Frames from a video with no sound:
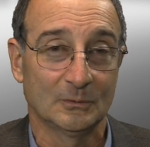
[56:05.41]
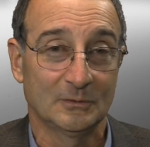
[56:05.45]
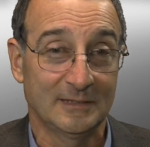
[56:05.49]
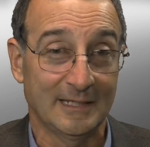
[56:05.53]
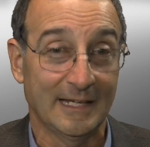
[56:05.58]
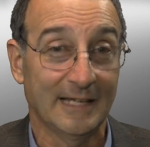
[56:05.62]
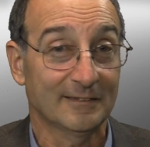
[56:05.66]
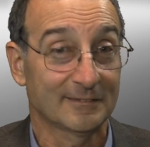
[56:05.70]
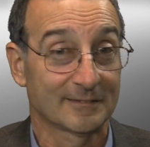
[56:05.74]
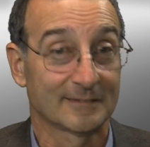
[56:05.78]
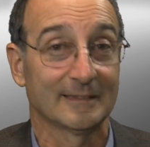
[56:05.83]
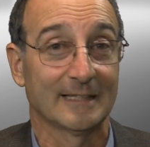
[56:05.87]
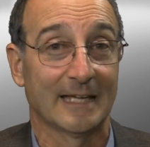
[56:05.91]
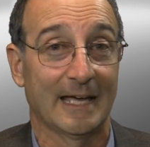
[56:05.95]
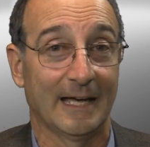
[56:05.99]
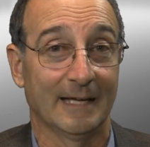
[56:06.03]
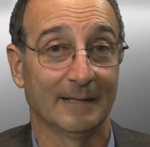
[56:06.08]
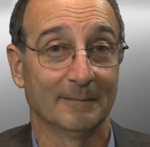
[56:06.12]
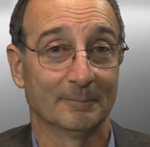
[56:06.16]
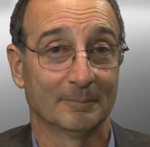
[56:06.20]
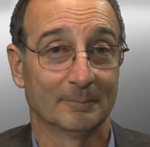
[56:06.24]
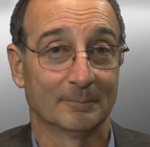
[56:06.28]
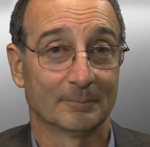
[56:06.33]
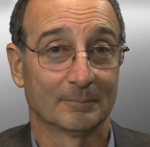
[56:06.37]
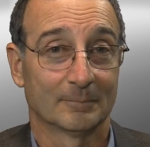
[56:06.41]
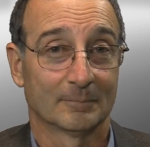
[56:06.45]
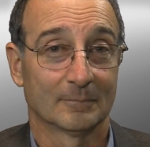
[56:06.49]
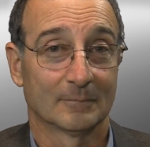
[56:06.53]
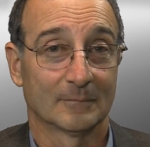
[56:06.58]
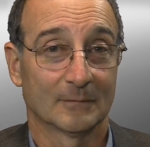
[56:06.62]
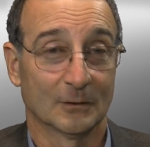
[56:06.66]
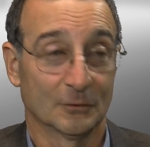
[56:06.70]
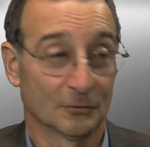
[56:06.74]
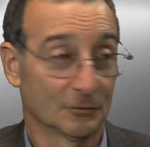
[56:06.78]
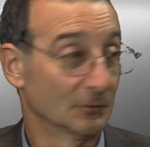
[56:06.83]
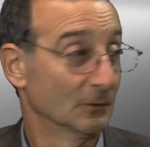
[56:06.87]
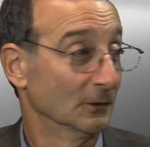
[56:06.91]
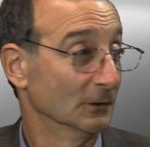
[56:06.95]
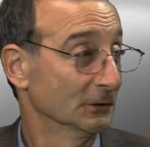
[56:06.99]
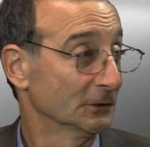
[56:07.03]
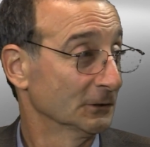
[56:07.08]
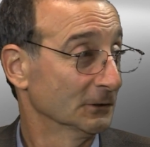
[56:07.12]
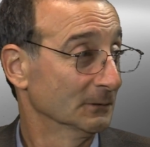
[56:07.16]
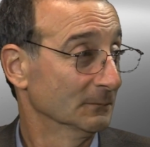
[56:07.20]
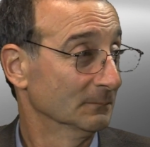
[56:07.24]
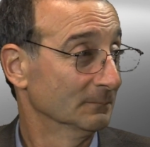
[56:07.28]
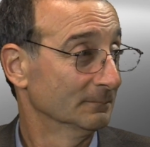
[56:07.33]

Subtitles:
test that assertion.